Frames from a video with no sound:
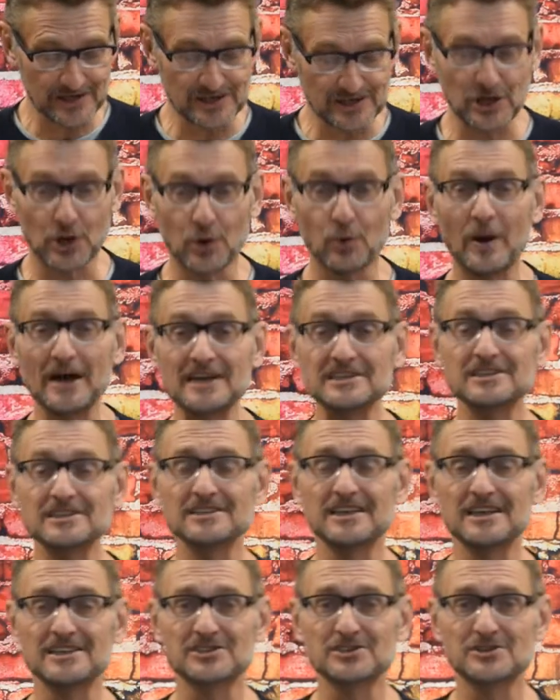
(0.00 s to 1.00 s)
It's a
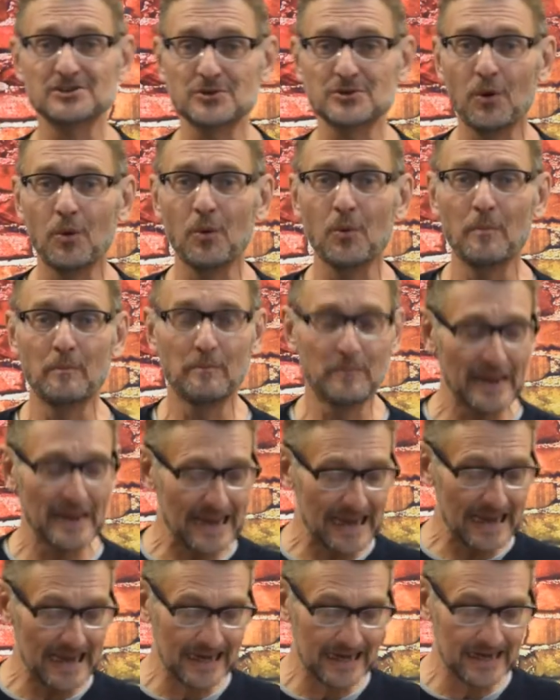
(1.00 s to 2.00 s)
question that's so
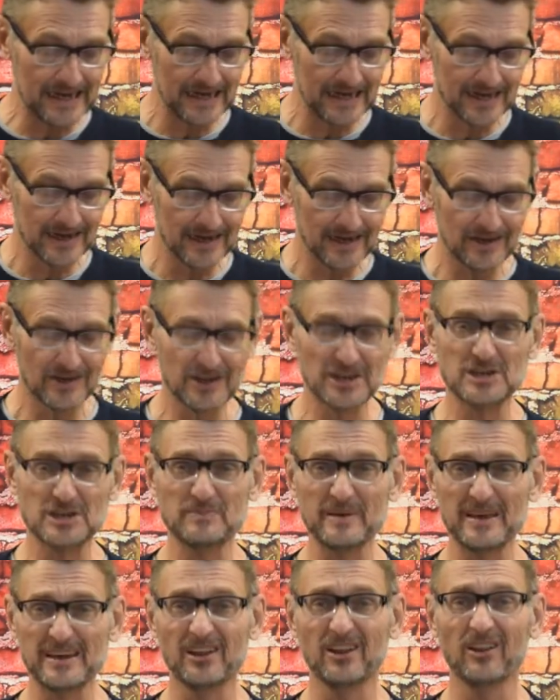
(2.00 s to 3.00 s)
big, you can
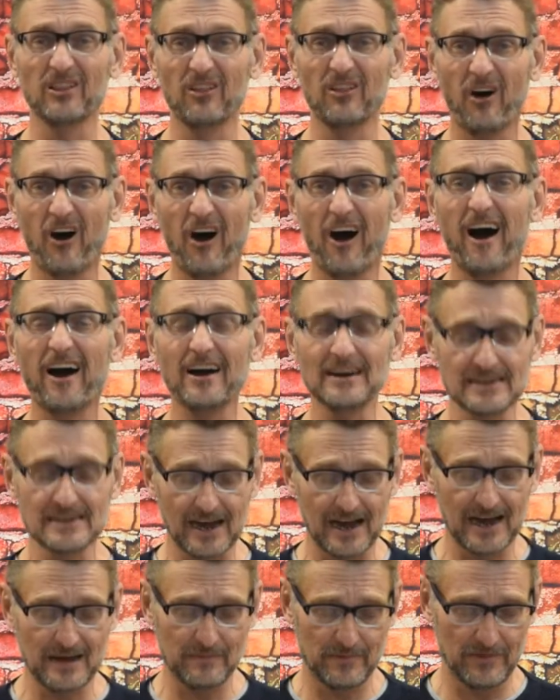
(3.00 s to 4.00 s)
spend a long
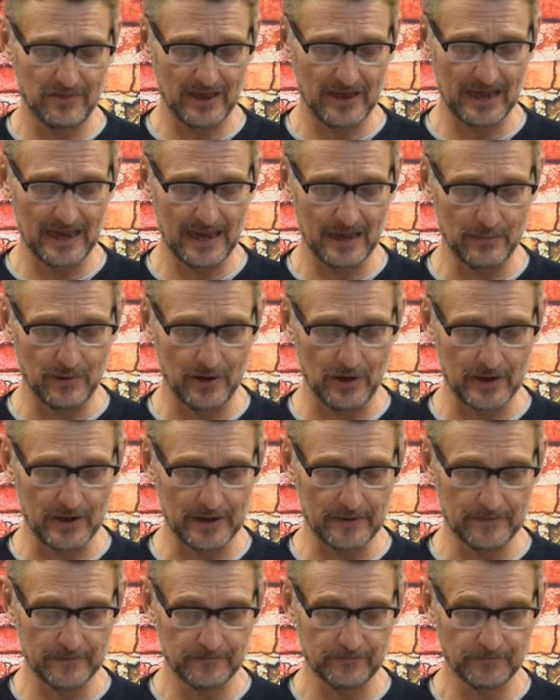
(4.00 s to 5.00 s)
time thinking about it.